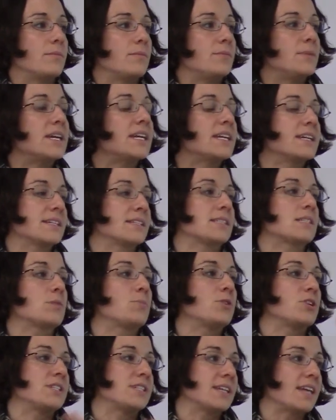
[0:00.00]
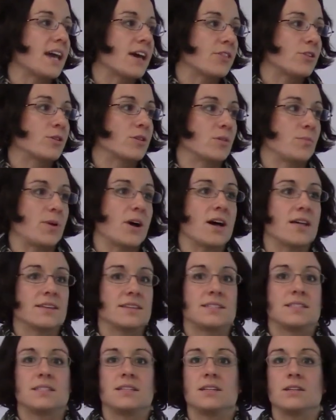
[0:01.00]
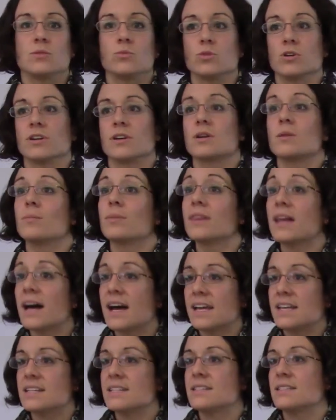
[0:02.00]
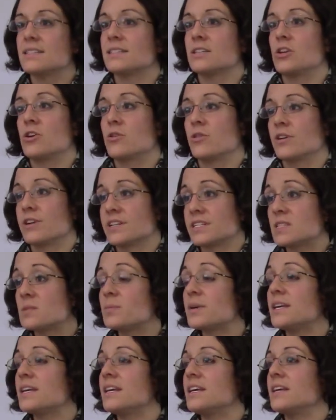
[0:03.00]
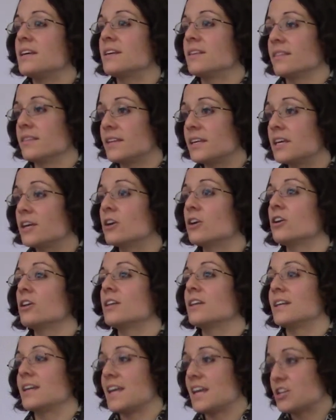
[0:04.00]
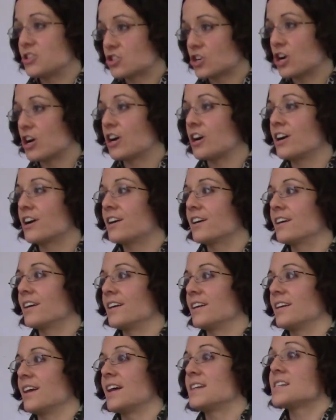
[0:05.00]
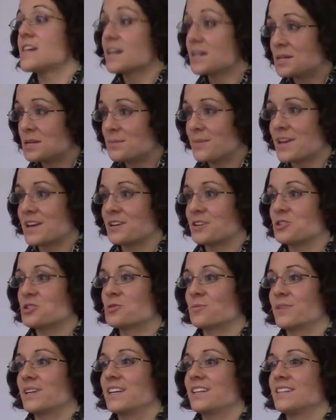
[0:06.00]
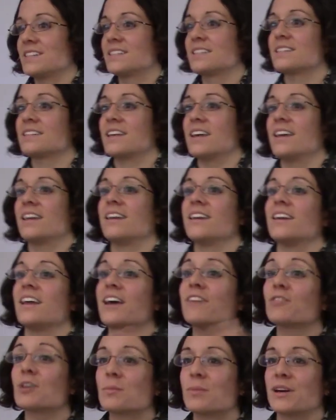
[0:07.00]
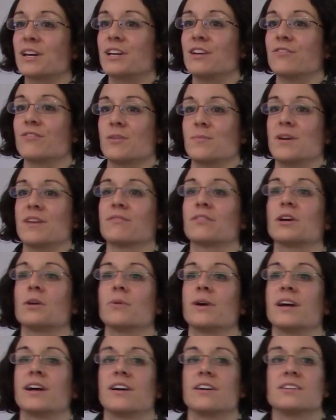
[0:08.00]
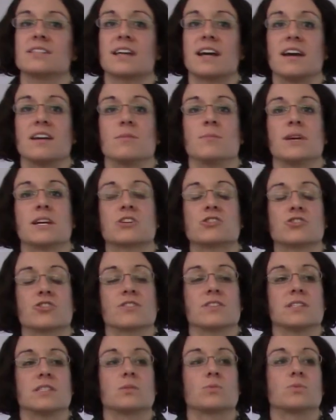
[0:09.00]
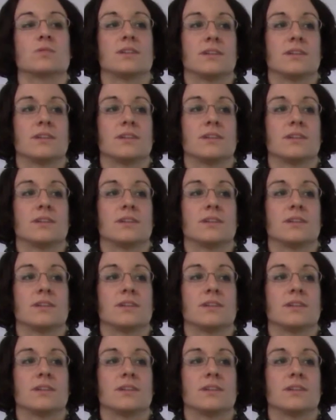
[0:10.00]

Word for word: meetings to put together the policy were compliance and ORSP and legal and HR and identity management and everybody from everywhere to kind of make sure this